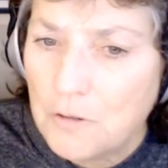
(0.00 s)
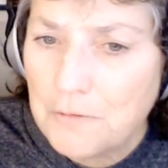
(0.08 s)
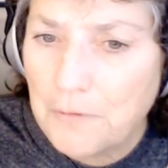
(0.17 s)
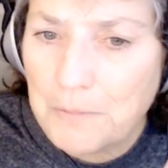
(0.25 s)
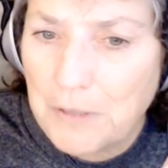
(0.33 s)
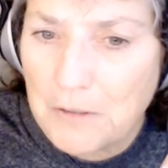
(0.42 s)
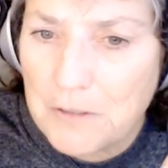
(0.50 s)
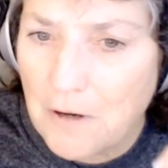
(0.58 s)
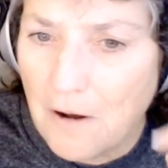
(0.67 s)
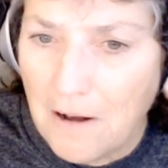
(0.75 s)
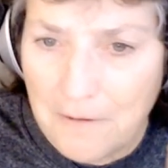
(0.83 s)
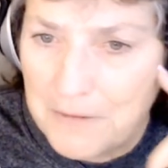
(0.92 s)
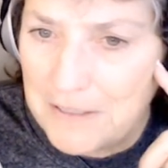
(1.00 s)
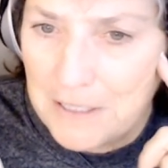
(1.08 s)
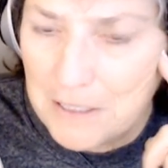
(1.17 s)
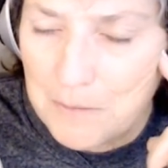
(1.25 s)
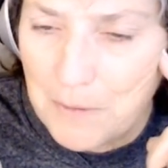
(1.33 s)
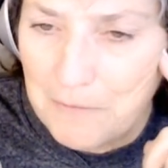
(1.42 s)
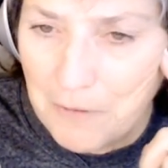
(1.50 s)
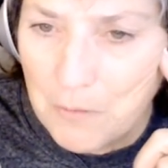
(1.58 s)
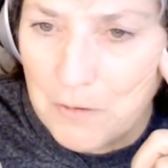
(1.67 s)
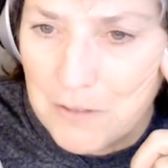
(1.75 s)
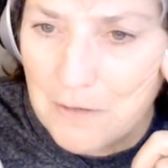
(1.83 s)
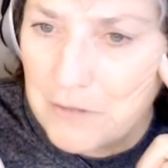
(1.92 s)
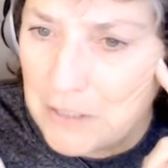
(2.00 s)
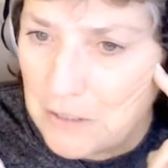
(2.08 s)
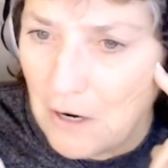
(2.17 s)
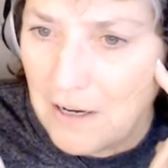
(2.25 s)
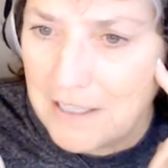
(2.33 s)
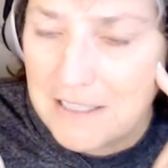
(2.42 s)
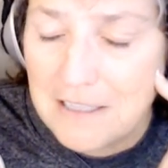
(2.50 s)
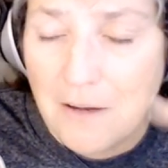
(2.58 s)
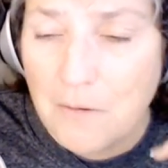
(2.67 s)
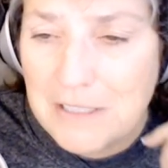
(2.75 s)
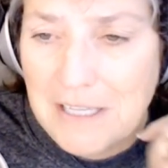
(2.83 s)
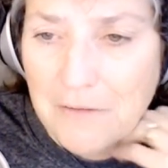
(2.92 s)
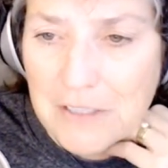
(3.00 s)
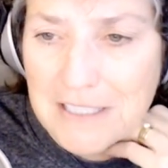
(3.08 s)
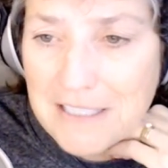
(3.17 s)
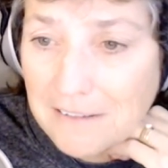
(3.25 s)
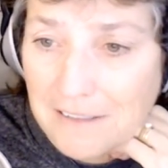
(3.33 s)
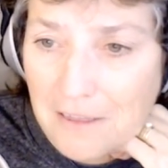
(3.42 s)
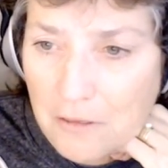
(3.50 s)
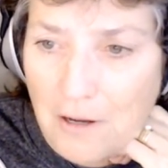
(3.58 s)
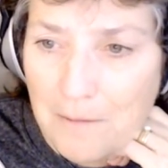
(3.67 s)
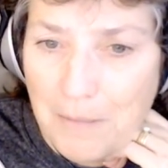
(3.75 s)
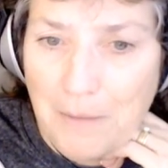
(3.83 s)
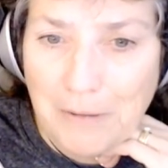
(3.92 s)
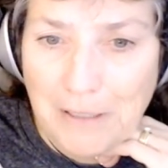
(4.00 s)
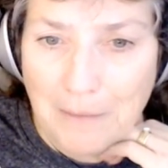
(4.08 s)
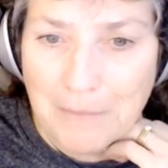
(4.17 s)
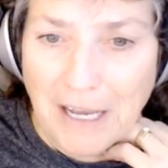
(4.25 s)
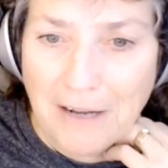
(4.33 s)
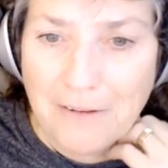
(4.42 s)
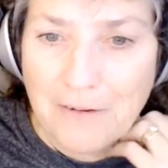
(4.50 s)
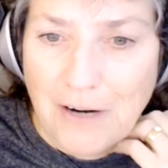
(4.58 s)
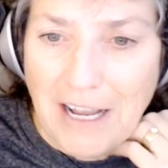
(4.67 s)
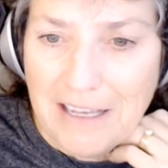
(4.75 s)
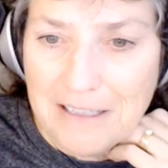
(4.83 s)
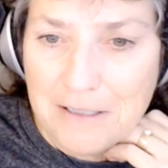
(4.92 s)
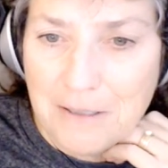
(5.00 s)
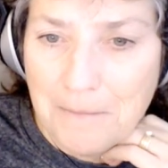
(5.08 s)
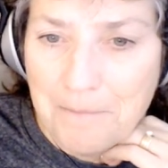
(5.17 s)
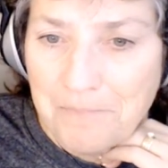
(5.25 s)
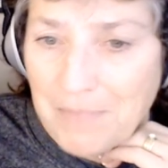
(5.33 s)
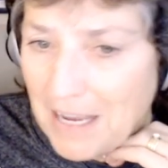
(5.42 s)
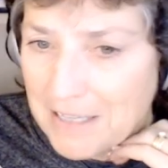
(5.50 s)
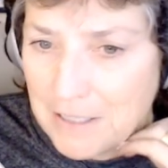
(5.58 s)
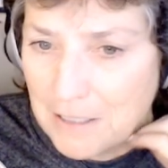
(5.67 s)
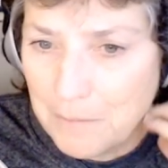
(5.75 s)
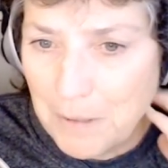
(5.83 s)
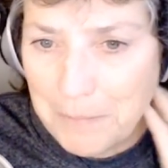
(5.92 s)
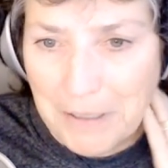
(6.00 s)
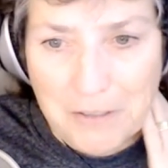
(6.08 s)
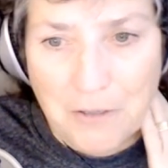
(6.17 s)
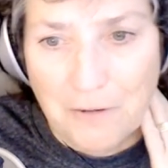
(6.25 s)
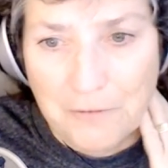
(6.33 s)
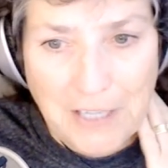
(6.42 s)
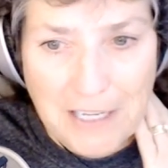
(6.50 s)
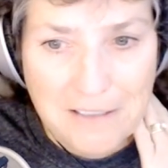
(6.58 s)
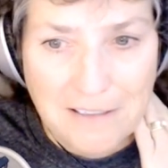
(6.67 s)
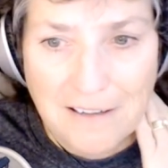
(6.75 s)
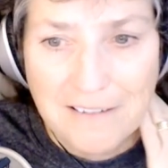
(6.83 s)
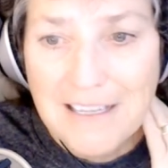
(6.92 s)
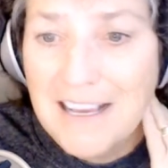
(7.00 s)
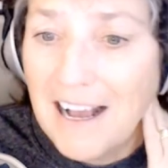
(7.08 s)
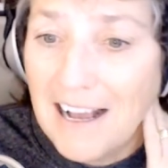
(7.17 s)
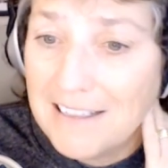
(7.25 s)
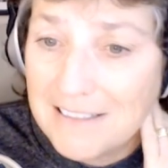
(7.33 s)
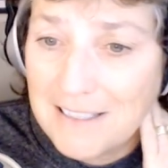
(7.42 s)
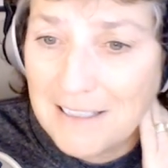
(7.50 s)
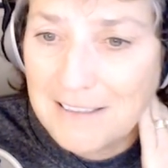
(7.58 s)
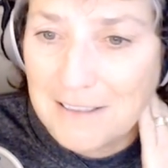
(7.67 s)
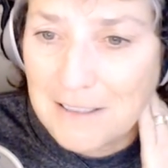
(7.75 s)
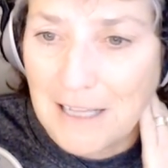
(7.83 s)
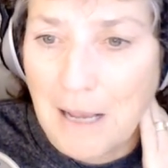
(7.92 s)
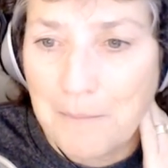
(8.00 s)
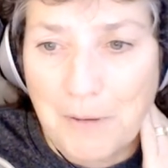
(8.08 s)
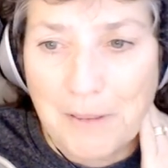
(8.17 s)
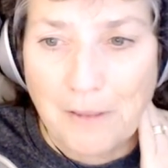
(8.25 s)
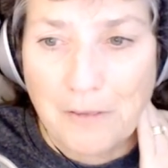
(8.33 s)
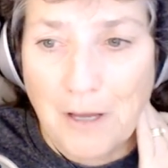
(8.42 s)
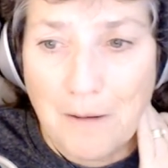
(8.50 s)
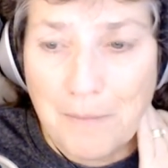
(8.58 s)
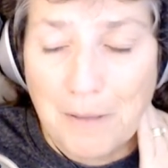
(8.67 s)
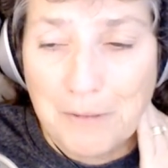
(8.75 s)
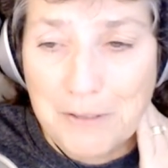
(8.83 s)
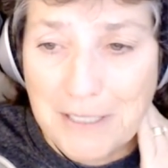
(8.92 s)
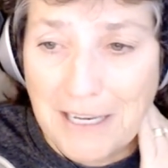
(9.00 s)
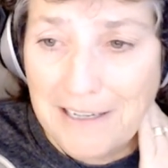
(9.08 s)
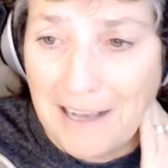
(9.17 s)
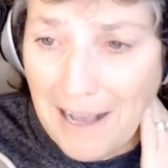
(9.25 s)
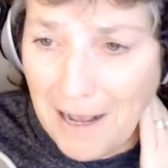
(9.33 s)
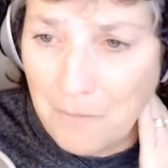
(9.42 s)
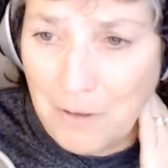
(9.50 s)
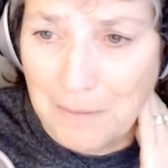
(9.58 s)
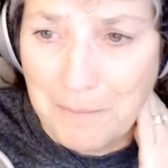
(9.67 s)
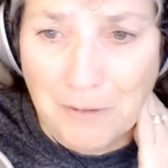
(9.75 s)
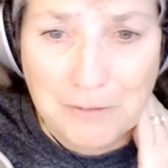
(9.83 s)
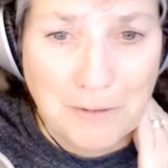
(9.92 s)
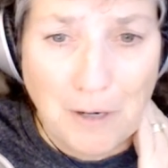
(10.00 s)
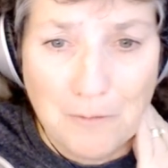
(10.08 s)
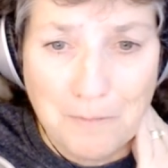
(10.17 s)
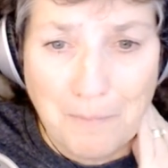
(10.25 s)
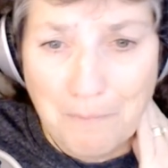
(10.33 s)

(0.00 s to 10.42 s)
George from Tulsa often sends me photos of his dogs, and they always have a silly thought bubble coming out of their heads. I sent him a picture of Tesla on Santa's lap with a thought bubble saying, I want a milk